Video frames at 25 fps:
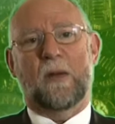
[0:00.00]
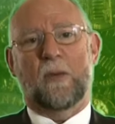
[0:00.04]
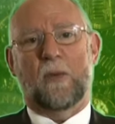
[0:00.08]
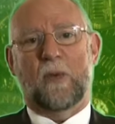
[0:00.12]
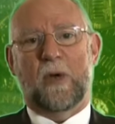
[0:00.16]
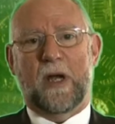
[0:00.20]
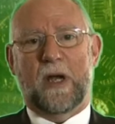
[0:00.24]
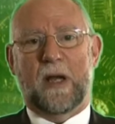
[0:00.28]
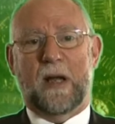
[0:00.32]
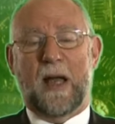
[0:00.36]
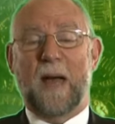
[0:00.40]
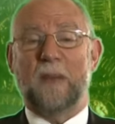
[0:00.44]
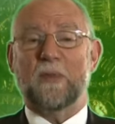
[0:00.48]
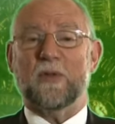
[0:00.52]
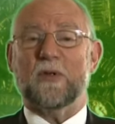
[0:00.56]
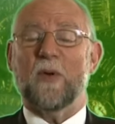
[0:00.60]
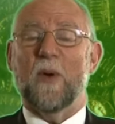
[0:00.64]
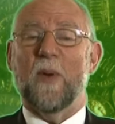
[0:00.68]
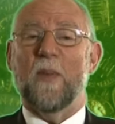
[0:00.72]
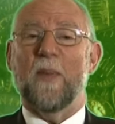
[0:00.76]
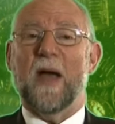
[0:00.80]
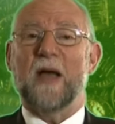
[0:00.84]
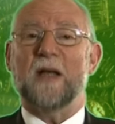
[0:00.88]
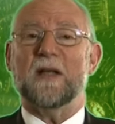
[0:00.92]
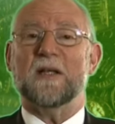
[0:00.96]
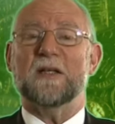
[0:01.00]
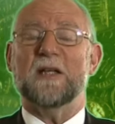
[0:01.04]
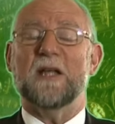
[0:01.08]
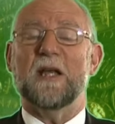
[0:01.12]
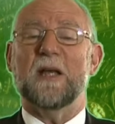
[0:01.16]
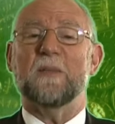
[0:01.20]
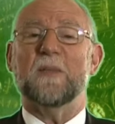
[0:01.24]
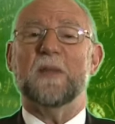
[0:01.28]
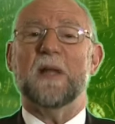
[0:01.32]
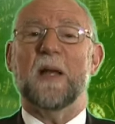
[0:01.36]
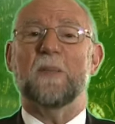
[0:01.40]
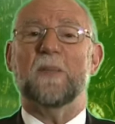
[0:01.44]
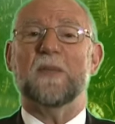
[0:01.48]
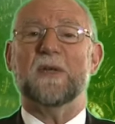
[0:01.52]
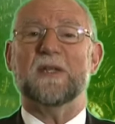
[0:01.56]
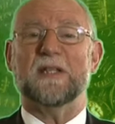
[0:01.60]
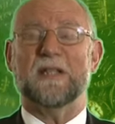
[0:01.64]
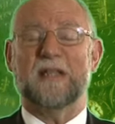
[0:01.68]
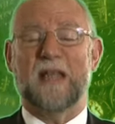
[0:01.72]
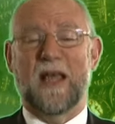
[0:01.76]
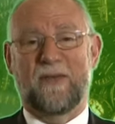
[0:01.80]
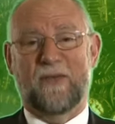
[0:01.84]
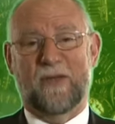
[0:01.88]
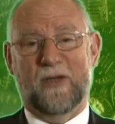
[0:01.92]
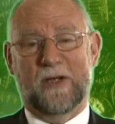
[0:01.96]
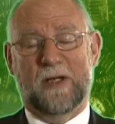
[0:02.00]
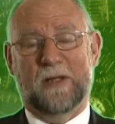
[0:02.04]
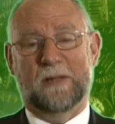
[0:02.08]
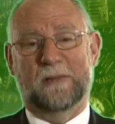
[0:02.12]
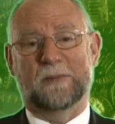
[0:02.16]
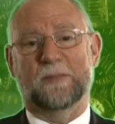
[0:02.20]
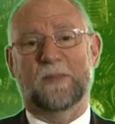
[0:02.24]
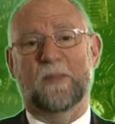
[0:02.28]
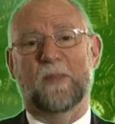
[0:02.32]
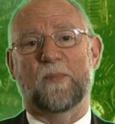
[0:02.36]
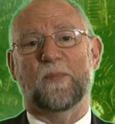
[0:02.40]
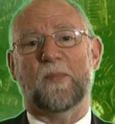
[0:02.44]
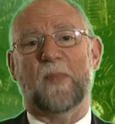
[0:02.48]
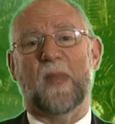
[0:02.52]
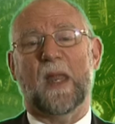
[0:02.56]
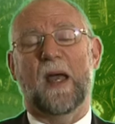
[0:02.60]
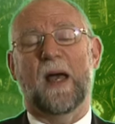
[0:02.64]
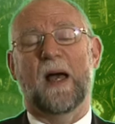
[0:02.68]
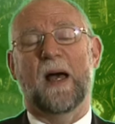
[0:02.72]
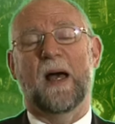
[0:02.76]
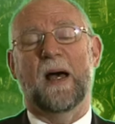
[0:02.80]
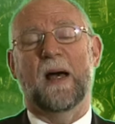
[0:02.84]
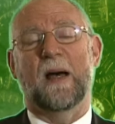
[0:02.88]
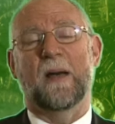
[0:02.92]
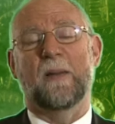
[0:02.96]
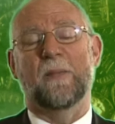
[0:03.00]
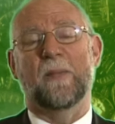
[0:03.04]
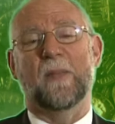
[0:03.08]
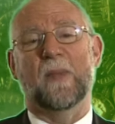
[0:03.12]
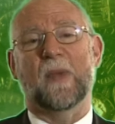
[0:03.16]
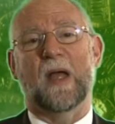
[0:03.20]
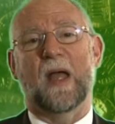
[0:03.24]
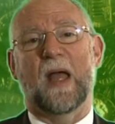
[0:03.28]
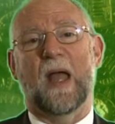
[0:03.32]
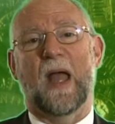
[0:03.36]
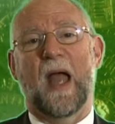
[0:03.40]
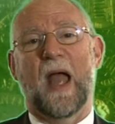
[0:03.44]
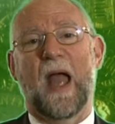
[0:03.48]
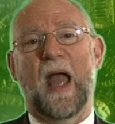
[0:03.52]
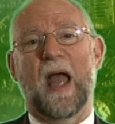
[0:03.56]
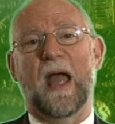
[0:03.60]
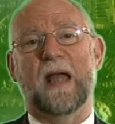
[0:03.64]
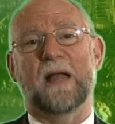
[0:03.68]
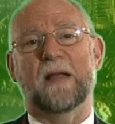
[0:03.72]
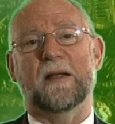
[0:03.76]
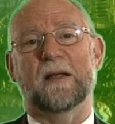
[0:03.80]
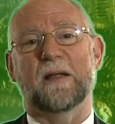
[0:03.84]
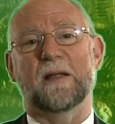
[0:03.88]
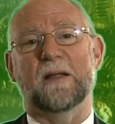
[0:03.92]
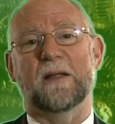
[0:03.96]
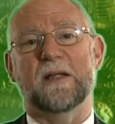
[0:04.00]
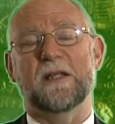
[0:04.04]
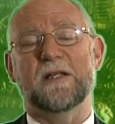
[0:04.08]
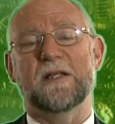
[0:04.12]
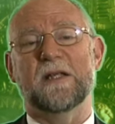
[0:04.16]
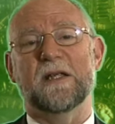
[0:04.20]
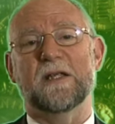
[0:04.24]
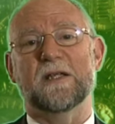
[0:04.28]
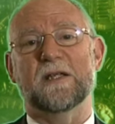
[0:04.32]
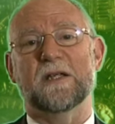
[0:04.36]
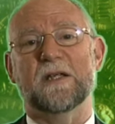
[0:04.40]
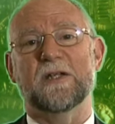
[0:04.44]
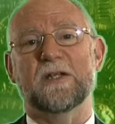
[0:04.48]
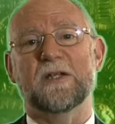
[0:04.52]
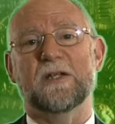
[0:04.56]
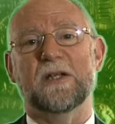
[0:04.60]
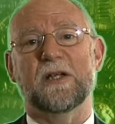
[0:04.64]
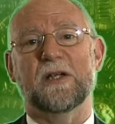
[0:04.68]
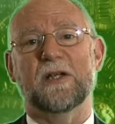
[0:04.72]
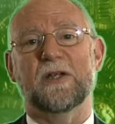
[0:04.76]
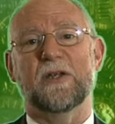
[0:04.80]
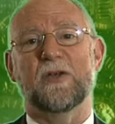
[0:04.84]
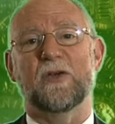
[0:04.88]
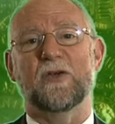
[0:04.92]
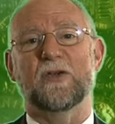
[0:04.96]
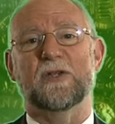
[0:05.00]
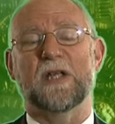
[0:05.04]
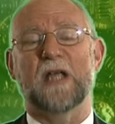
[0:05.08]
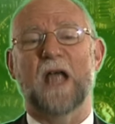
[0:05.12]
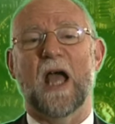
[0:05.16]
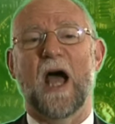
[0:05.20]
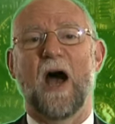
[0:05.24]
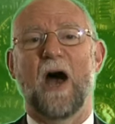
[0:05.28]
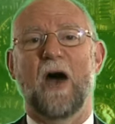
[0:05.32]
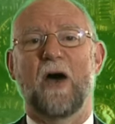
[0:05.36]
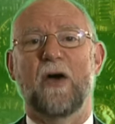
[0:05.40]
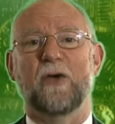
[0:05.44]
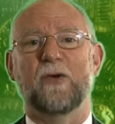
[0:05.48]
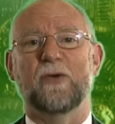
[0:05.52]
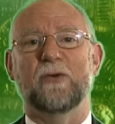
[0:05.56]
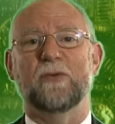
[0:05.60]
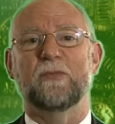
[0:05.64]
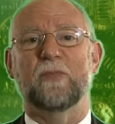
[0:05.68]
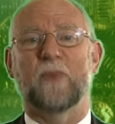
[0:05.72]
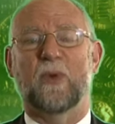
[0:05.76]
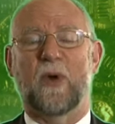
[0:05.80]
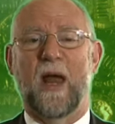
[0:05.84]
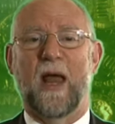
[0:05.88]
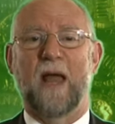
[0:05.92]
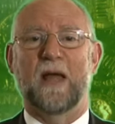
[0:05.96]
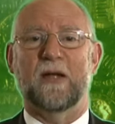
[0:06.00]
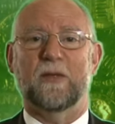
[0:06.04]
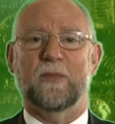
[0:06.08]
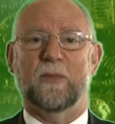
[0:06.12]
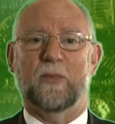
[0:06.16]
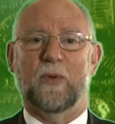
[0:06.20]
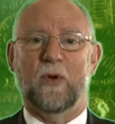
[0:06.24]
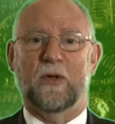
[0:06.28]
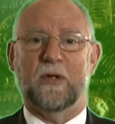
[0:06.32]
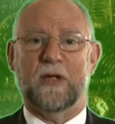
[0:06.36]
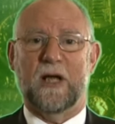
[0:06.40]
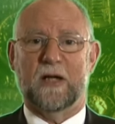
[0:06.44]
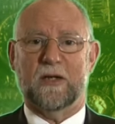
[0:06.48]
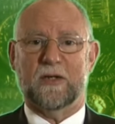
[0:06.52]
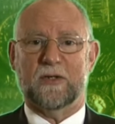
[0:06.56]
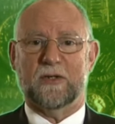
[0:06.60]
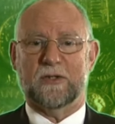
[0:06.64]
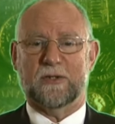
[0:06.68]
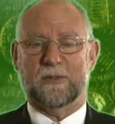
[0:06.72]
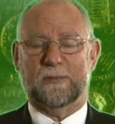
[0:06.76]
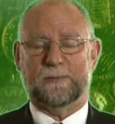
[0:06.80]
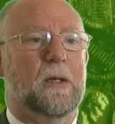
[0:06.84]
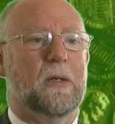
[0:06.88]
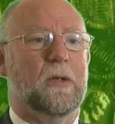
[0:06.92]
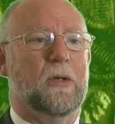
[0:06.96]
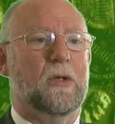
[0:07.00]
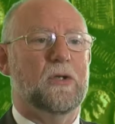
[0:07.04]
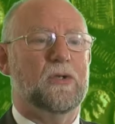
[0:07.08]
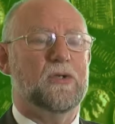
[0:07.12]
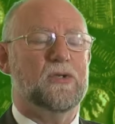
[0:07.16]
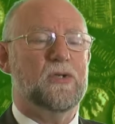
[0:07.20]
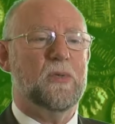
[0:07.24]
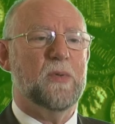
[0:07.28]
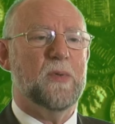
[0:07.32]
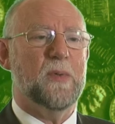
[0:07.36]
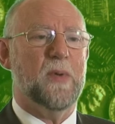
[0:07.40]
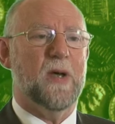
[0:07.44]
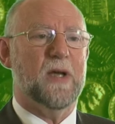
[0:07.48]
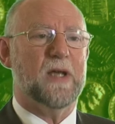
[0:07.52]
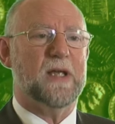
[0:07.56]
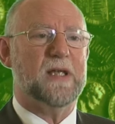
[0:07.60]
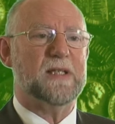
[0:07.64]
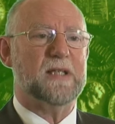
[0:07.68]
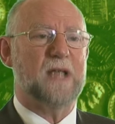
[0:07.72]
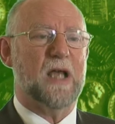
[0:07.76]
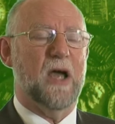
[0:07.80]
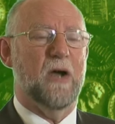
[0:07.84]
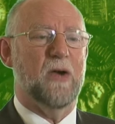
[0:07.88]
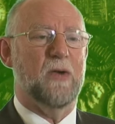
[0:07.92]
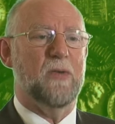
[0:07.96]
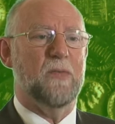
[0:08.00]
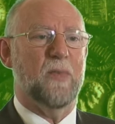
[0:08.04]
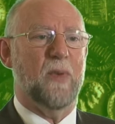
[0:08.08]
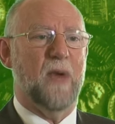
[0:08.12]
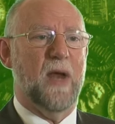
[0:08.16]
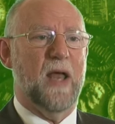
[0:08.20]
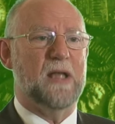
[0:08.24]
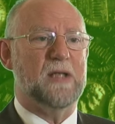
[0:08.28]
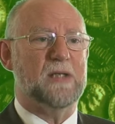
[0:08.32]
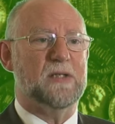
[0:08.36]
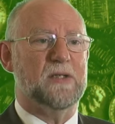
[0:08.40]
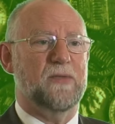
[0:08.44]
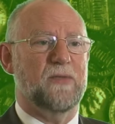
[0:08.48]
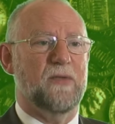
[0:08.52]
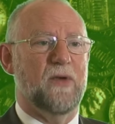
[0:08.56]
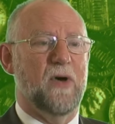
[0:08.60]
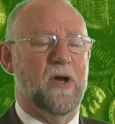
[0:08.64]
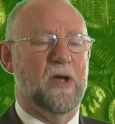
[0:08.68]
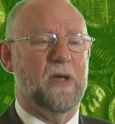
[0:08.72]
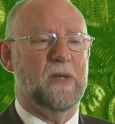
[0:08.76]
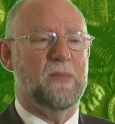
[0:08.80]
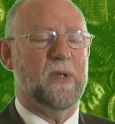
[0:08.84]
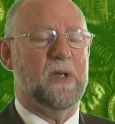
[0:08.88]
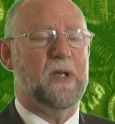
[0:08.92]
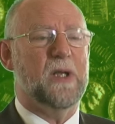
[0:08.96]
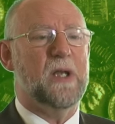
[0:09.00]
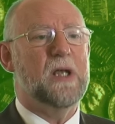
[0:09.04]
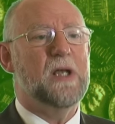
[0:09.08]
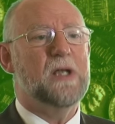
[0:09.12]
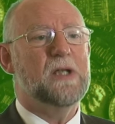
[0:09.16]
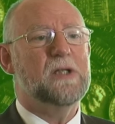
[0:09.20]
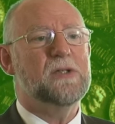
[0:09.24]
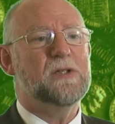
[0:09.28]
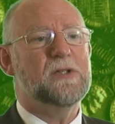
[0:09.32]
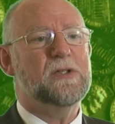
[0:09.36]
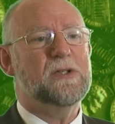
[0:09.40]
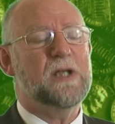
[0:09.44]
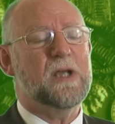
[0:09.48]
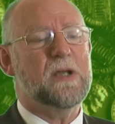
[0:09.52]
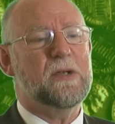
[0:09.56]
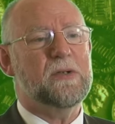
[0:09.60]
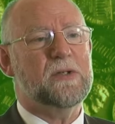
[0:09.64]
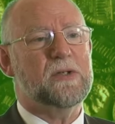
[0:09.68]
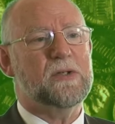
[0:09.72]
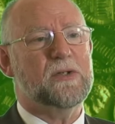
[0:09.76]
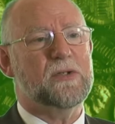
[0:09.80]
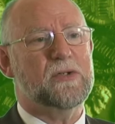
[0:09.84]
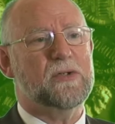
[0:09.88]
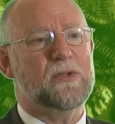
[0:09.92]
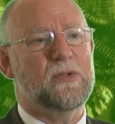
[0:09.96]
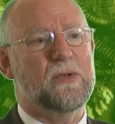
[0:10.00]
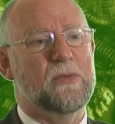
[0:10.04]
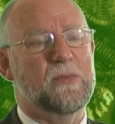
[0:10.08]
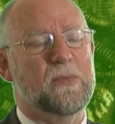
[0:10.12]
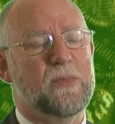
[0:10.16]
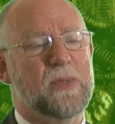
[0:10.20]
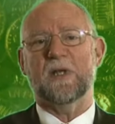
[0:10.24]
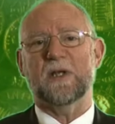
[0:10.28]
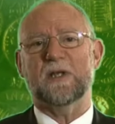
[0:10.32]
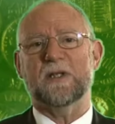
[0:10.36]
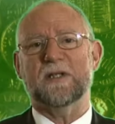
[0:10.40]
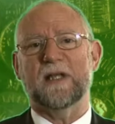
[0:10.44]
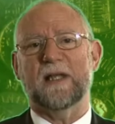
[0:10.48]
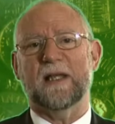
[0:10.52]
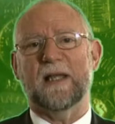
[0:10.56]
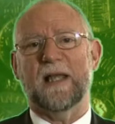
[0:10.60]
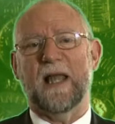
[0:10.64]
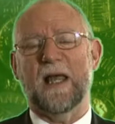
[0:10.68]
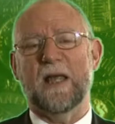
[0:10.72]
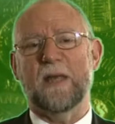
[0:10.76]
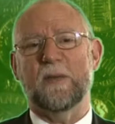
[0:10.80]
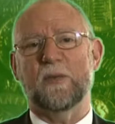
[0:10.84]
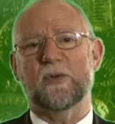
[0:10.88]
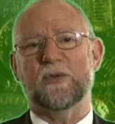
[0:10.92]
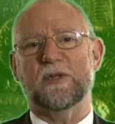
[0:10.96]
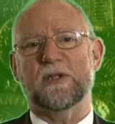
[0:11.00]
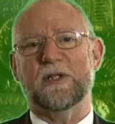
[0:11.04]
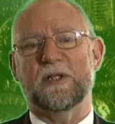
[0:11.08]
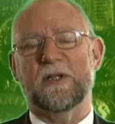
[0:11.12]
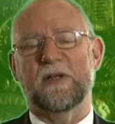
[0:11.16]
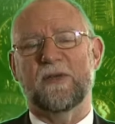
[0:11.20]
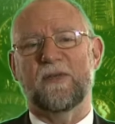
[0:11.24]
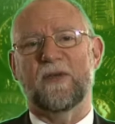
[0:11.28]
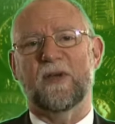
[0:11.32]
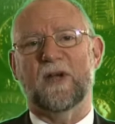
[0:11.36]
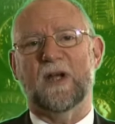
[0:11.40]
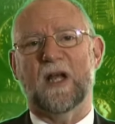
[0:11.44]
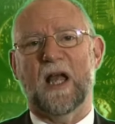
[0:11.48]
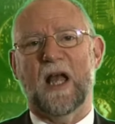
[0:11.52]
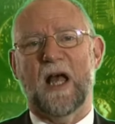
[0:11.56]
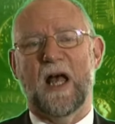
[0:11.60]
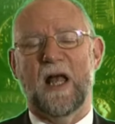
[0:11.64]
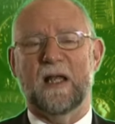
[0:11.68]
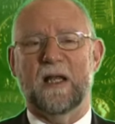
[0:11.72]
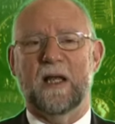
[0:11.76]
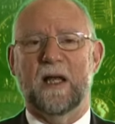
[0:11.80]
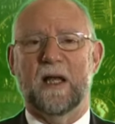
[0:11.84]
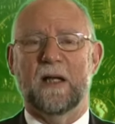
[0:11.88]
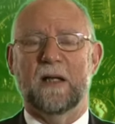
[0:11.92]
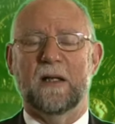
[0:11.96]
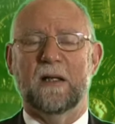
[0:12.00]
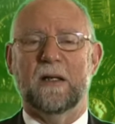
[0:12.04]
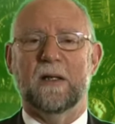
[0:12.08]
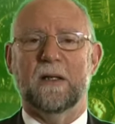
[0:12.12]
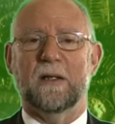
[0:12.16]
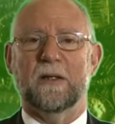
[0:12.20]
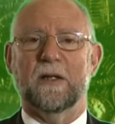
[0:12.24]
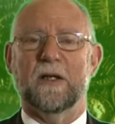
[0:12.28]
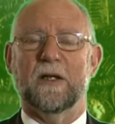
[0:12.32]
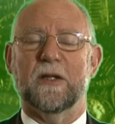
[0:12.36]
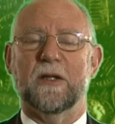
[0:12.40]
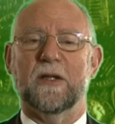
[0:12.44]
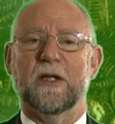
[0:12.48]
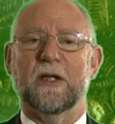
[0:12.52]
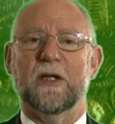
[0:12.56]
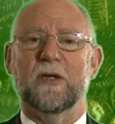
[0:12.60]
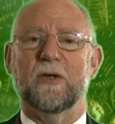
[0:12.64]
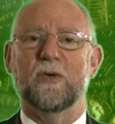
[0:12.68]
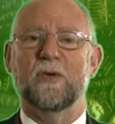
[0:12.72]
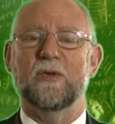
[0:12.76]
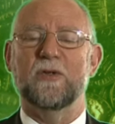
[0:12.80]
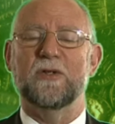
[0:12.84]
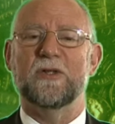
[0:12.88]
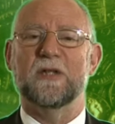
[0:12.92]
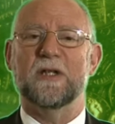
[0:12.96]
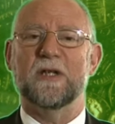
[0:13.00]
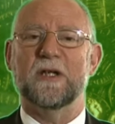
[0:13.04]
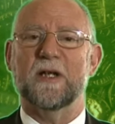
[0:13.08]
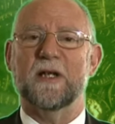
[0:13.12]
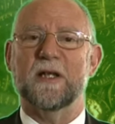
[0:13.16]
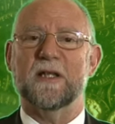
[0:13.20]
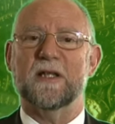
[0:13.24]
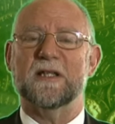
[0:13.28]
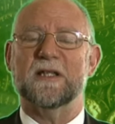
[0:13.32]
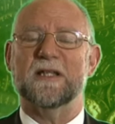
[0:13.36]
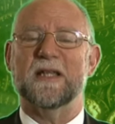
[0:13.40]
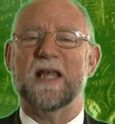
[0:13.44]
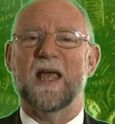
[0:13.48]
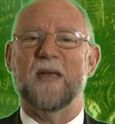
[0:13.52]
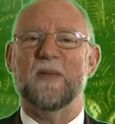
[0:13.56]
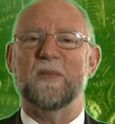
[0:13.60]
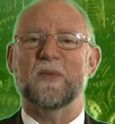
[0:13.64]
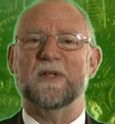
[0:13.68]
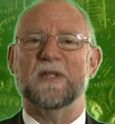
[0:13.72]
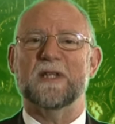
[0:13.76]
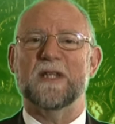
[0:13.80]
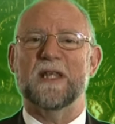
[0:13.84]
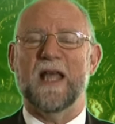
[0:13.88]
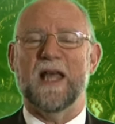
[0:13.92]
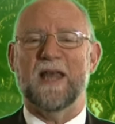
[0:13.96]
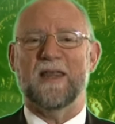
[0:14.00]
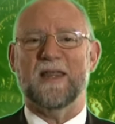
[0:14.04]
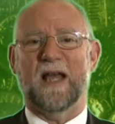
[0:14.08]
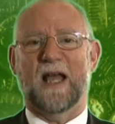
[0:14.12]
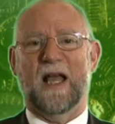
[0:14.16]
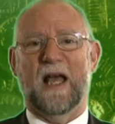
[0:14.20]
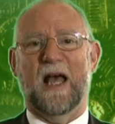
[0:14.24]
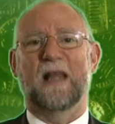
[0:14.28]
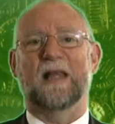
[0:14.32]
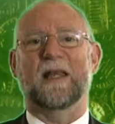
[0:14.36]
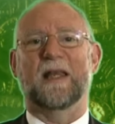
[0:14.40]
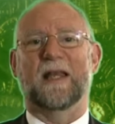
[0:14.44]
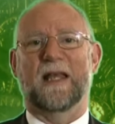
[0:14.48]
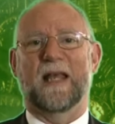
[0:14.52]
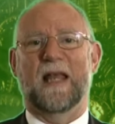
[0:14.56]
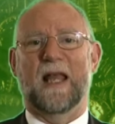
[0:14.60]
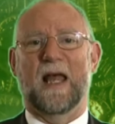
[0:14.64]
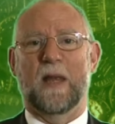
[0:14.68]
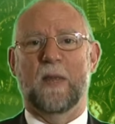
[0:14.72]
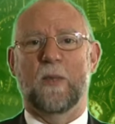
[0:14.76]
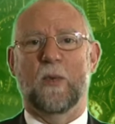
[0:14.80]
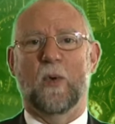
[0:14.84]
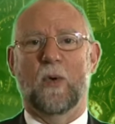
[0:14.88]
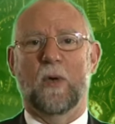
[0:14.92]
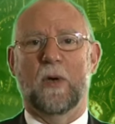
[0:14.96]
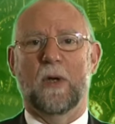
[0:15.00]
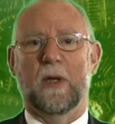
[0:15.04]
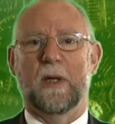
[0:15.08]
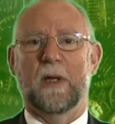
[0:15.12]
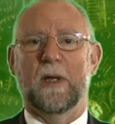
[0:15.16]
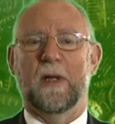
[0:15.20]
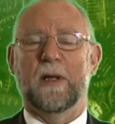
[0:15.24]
we're up to about tip number 7. And this is consider using own brand products. Supermarkets' own brands are fine, but just don't assume because the label's a different colour that the goods in it are the same as the other coloured label.